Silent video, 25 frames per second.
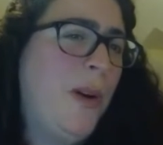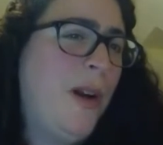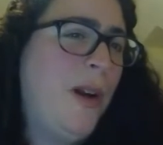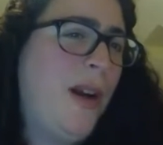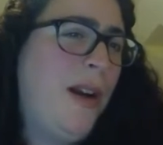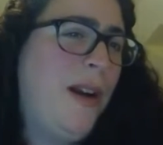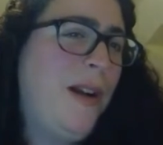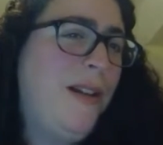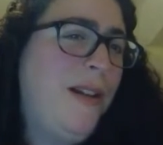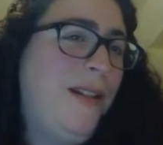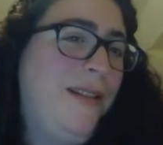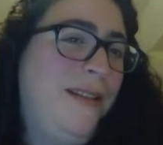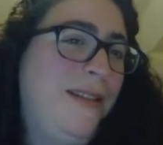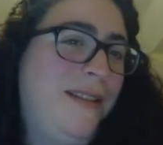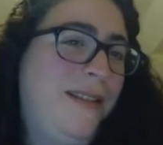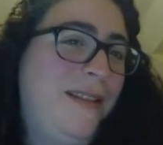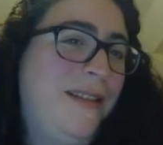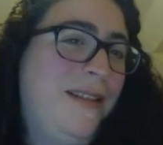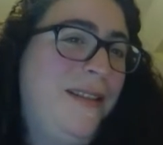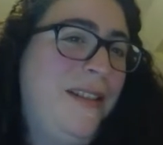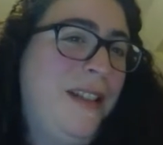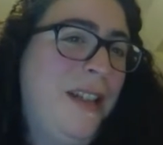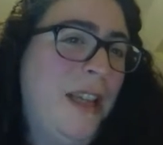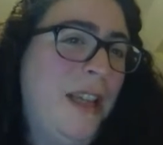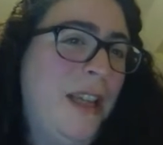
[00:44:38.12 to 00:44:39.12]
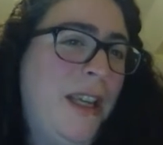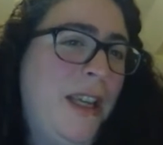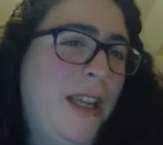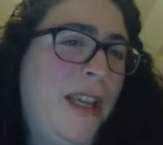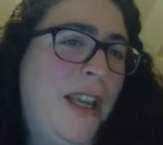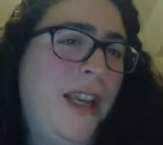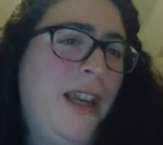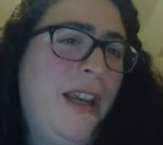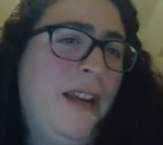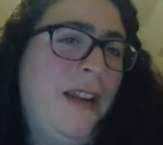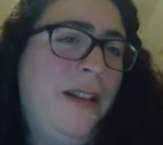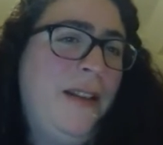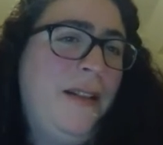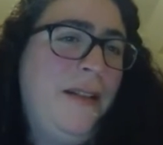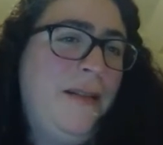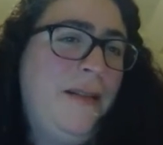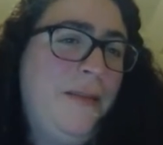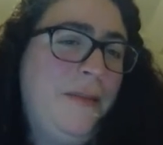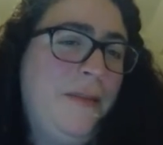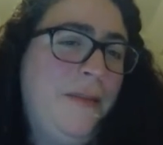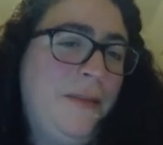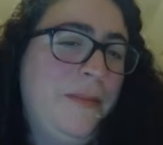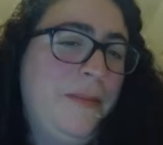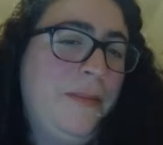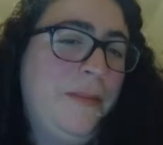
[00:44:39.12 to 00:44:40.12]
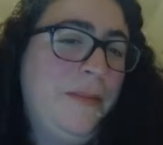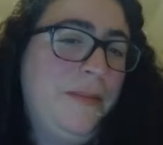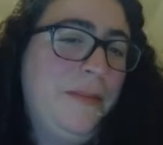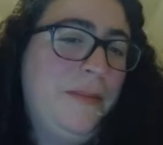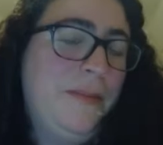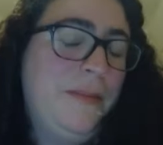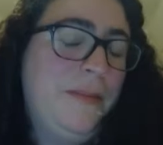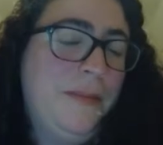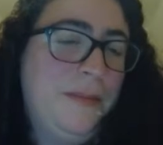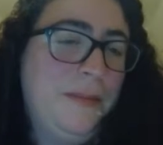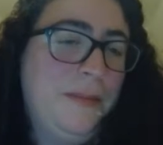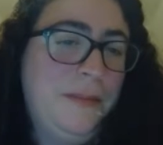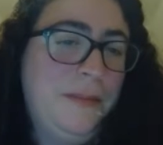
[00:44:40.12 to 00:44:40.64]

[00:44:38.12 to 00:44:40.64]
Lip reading: underappreciated novel? Do you have the most under?